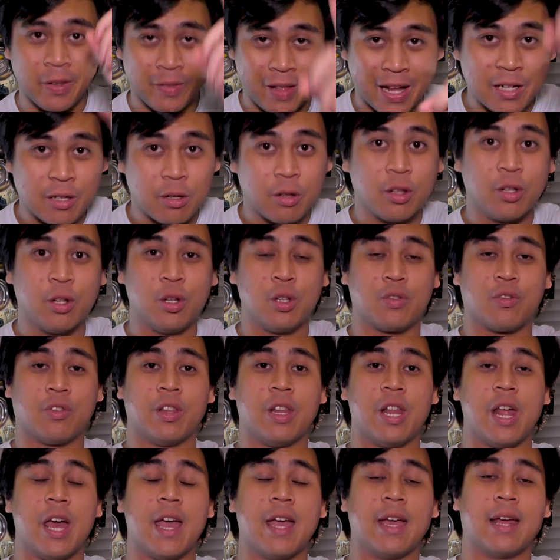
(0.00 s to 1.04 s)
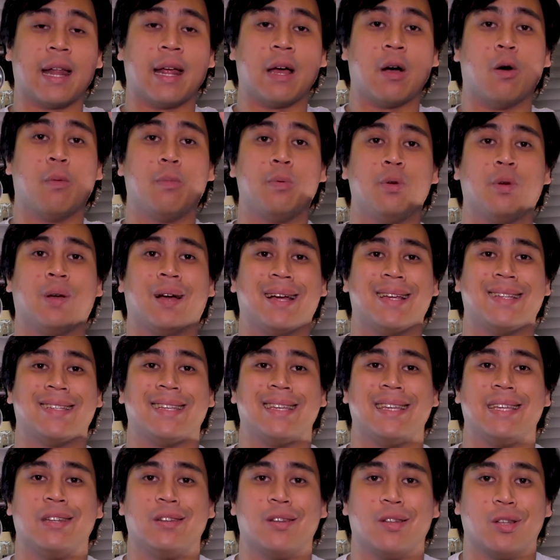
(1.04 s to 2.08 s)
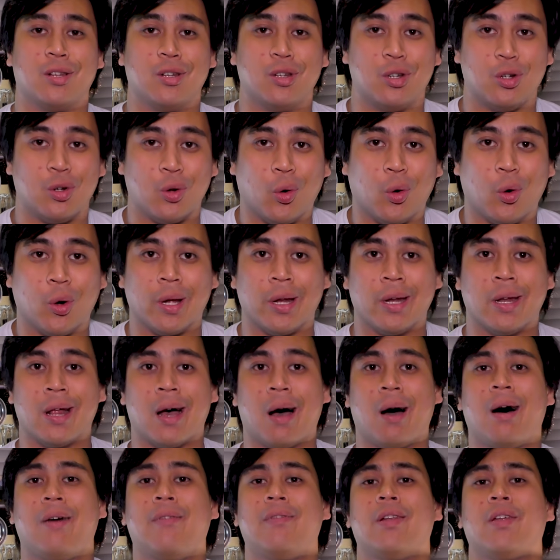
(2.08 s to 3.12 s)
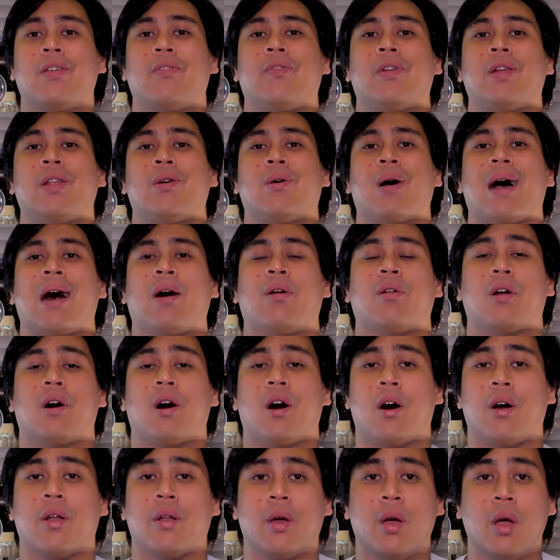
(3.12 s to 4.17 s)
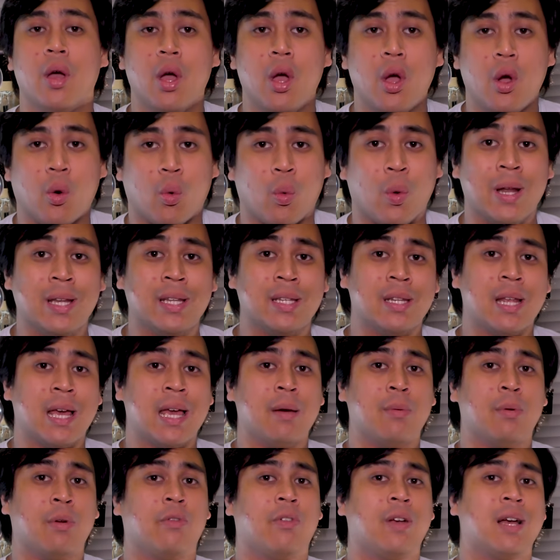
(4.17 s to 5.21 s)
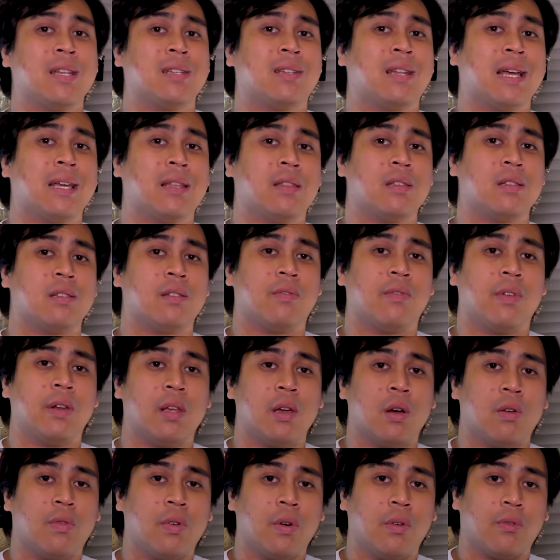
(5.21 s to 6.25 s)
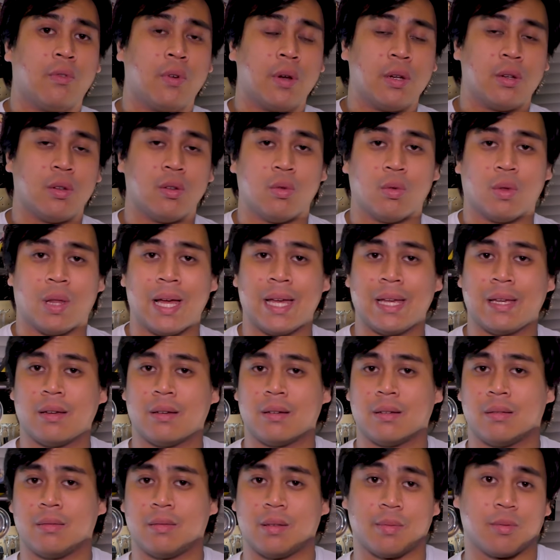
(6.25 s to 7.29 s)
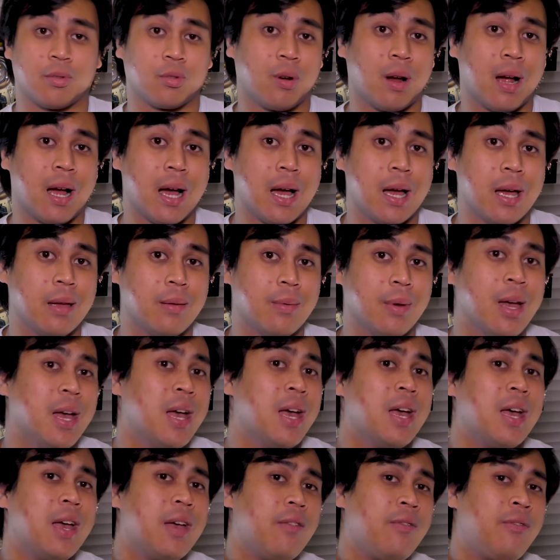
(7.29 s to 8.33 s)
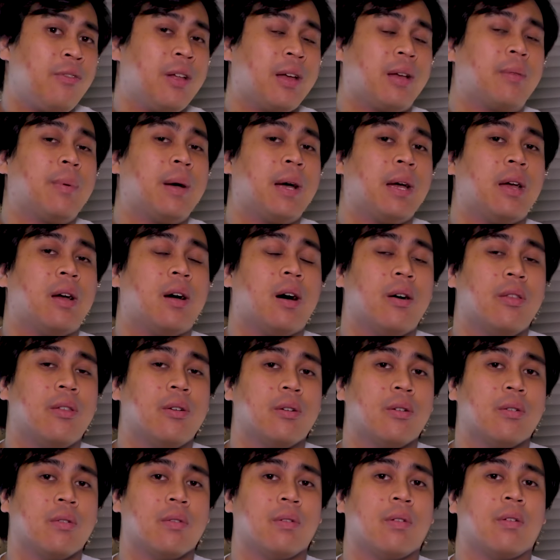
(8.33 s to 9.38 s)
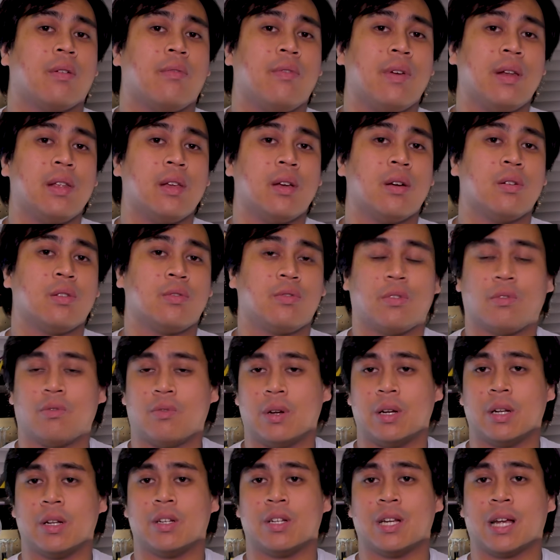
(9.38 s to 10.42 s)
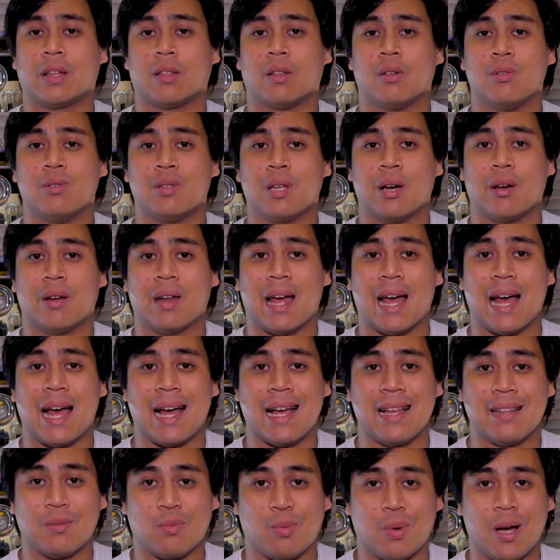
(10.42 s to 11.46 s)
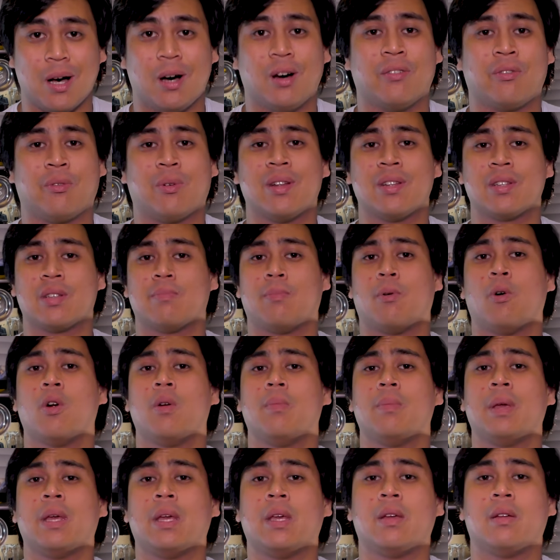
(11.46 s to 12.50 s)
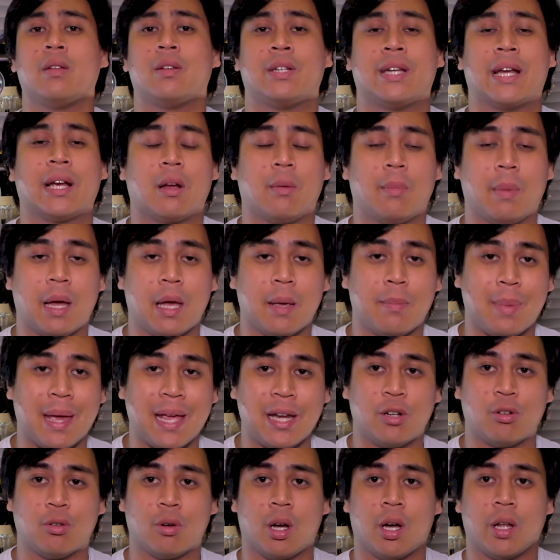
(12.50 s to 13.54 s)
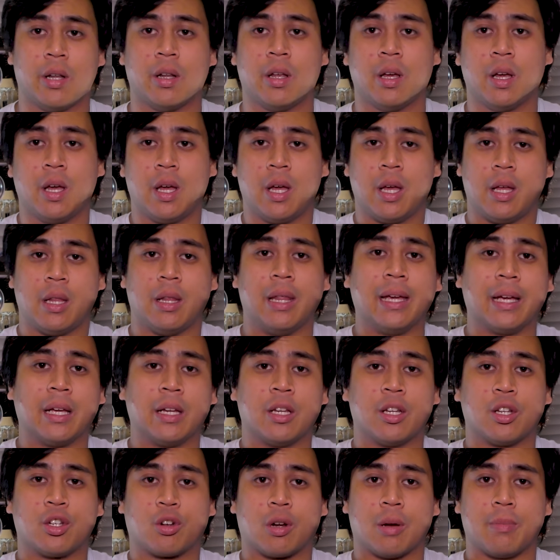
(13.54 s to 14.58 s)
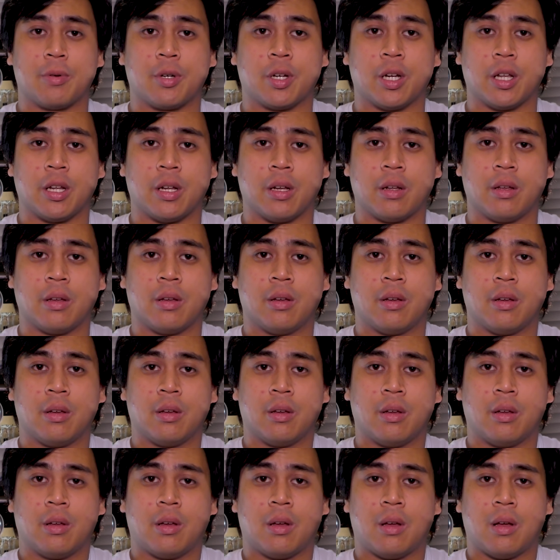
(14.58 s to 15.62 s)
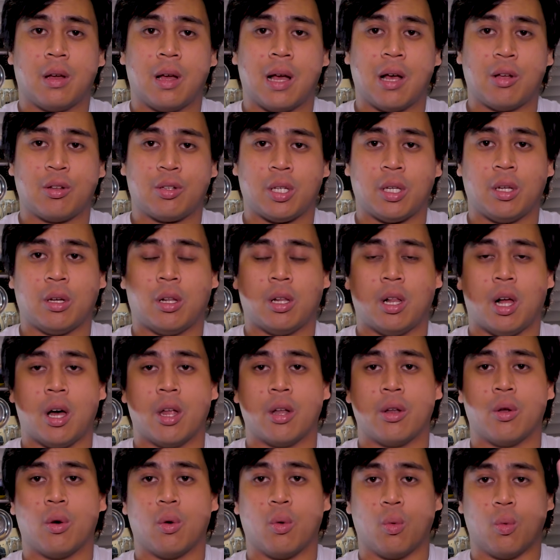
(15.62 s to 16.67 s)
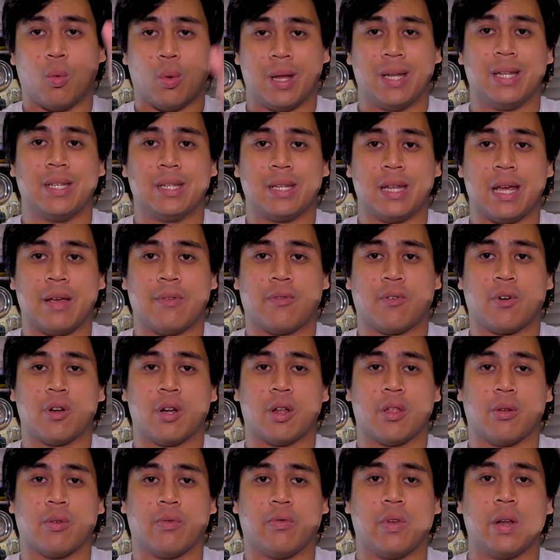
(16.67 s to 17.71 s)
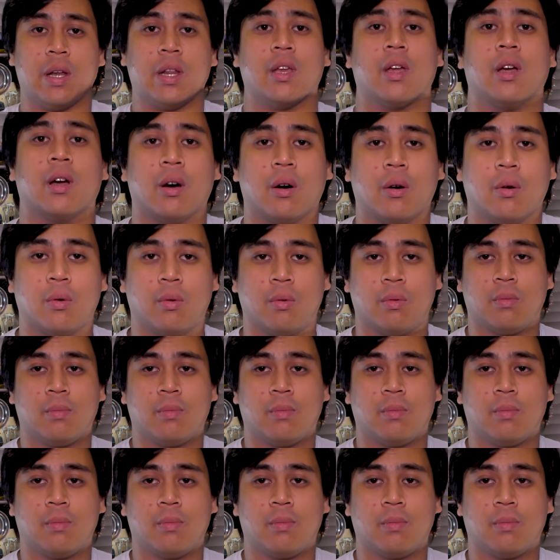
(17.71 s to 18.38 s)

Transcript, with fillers: That's all the news for the day, and I hope you guys enjoyed. I'll have another video out on Wednesday, but if you guys like this video, feel free to like, subscribe. If you like my other videos, feel free to check those out as well. If you want to support me, check out my Patreon, link in the description. I'll see you all on Wednesday for another video.